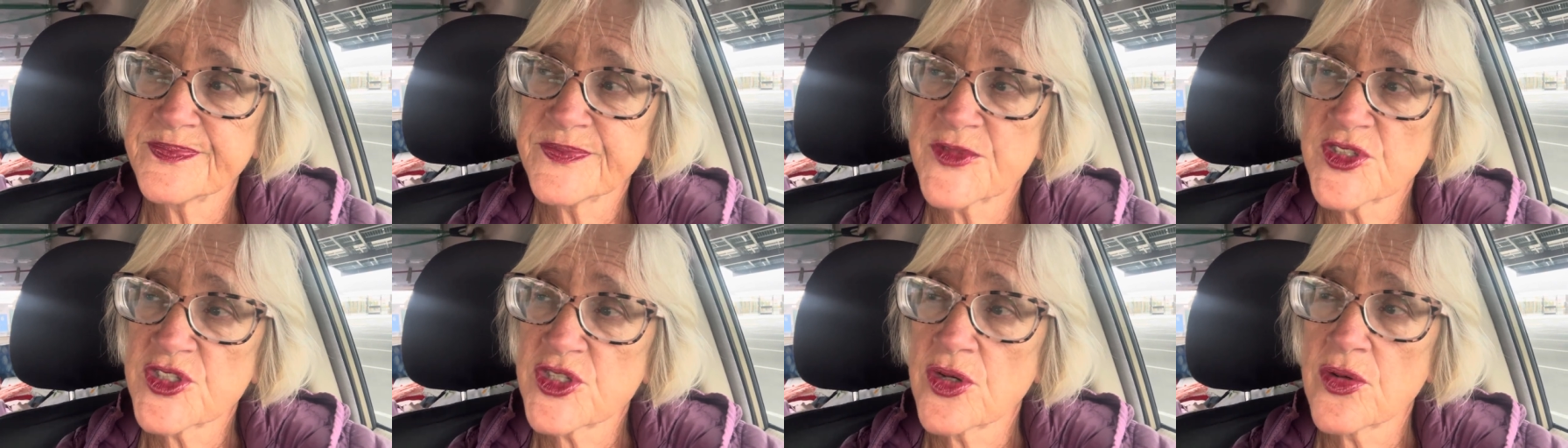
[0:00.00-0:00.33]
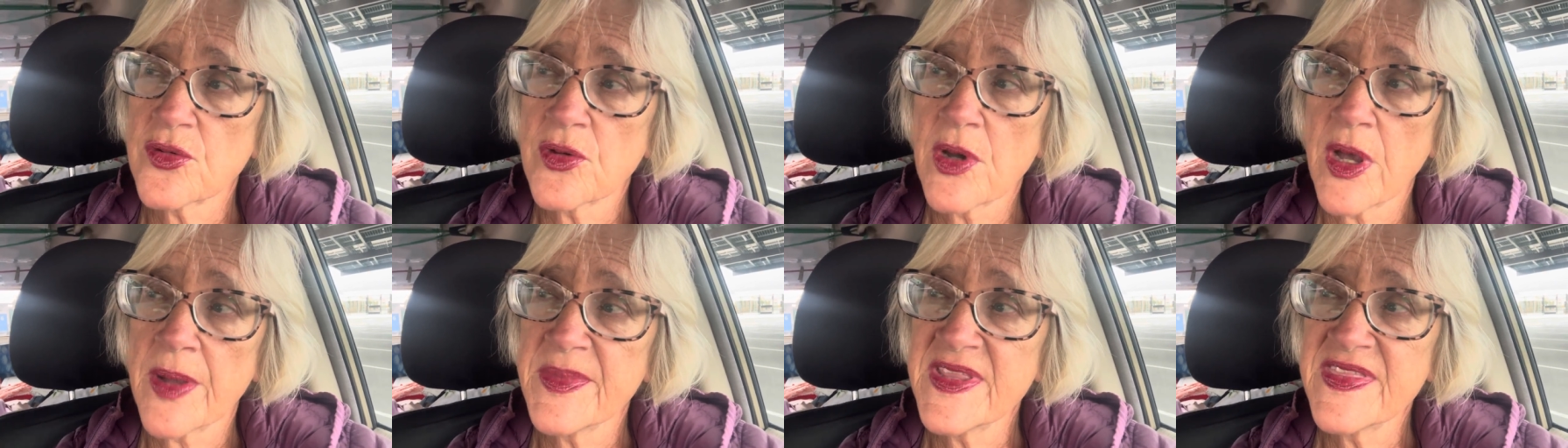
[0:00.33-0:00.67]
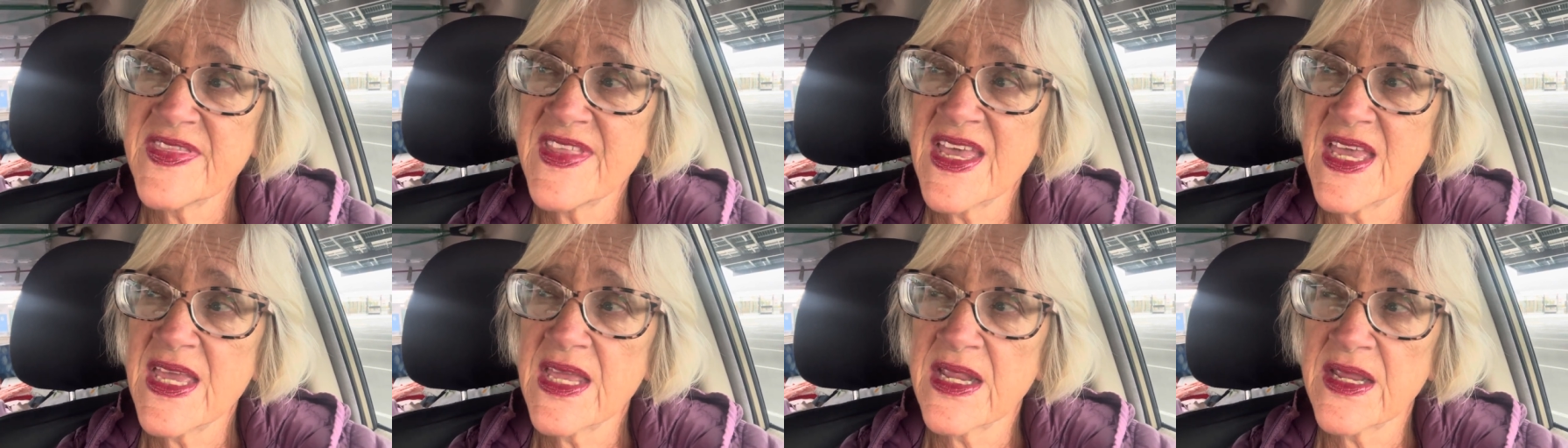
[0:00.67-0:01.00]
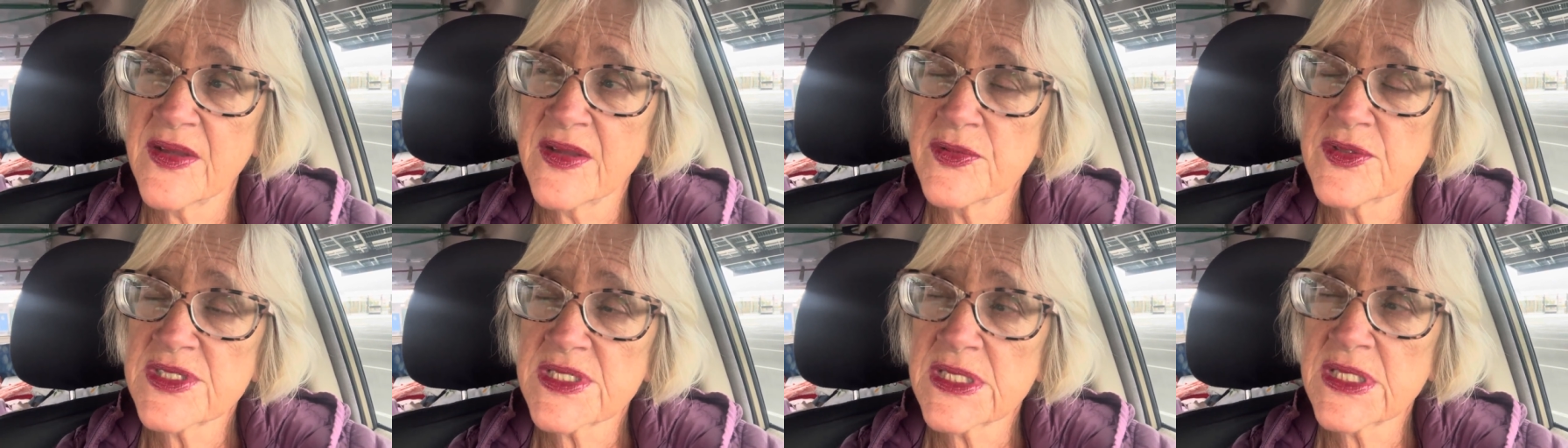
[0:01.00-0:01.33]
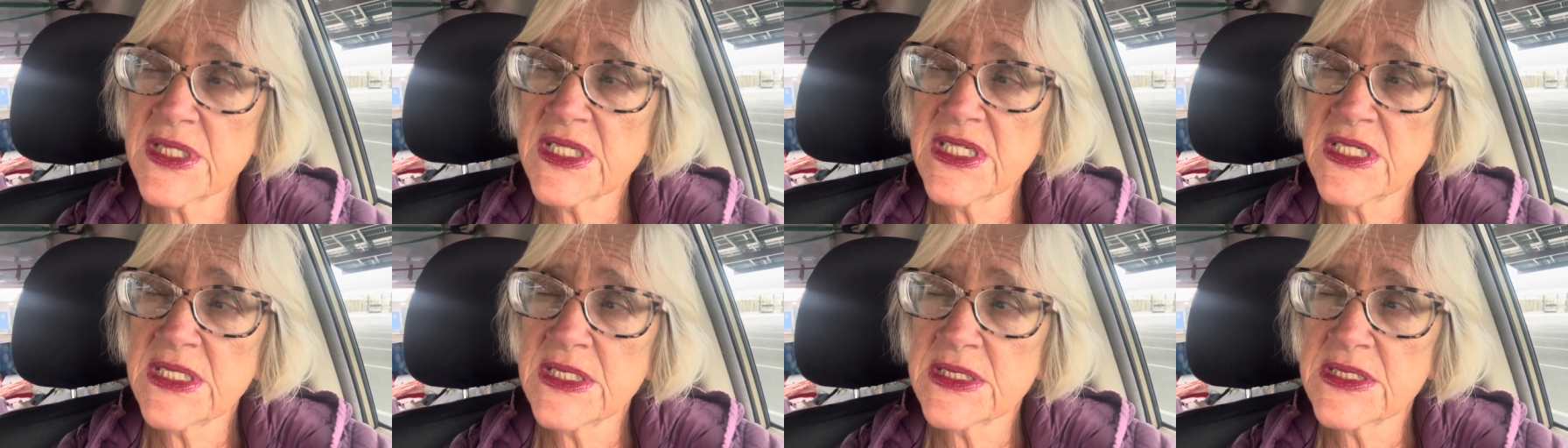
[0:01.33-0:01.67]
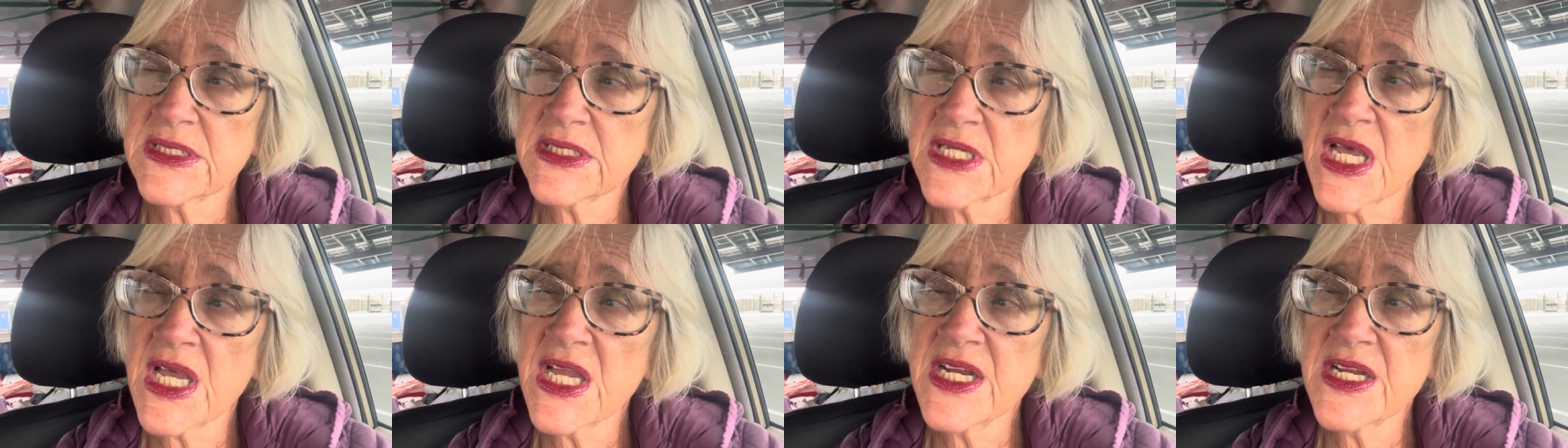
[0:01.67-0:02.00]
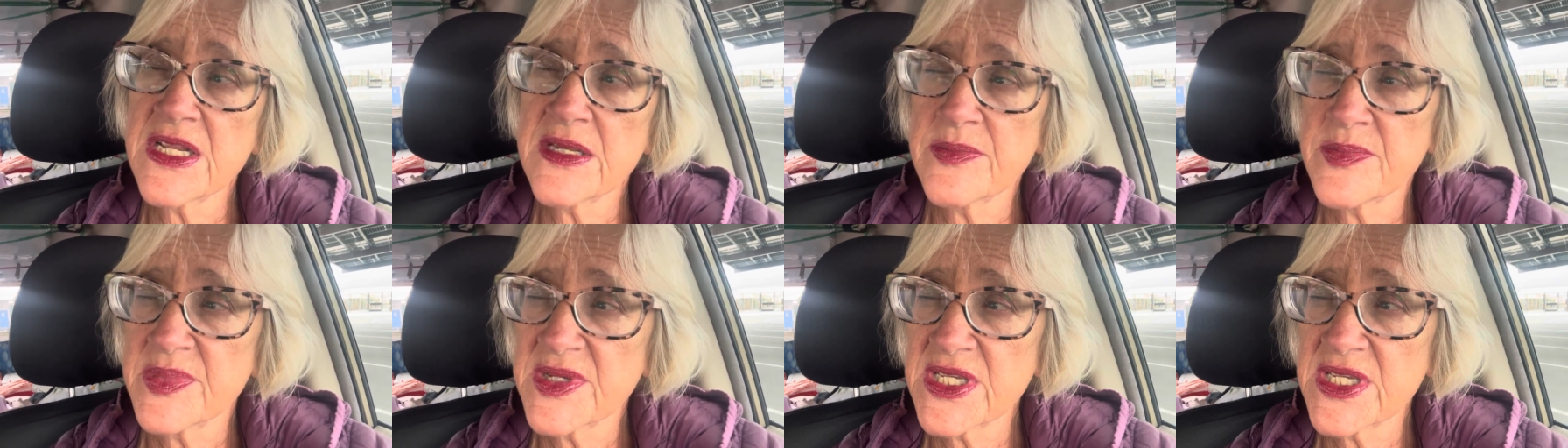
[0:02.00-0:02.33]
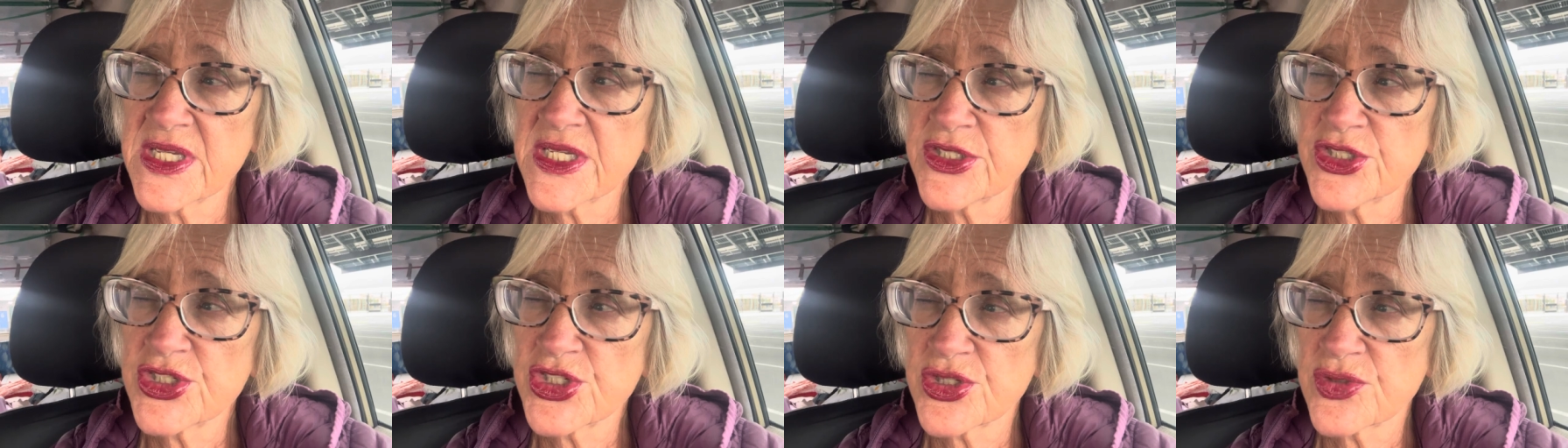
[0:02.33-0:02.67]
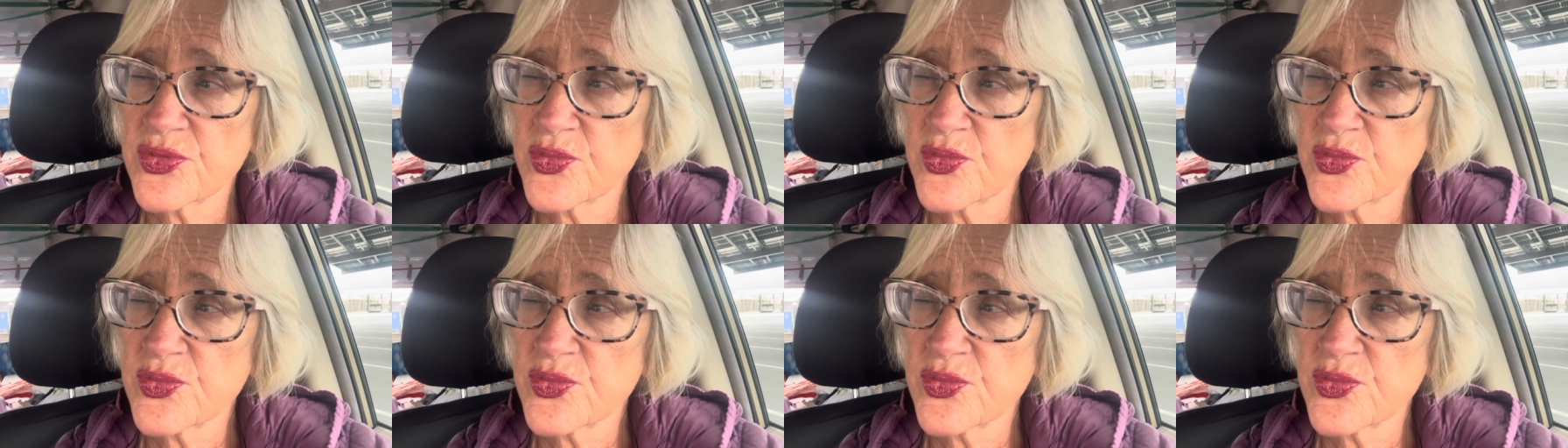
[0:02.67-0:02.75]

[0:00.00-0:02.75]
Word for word: So, I mean, that it was a little tiny beach,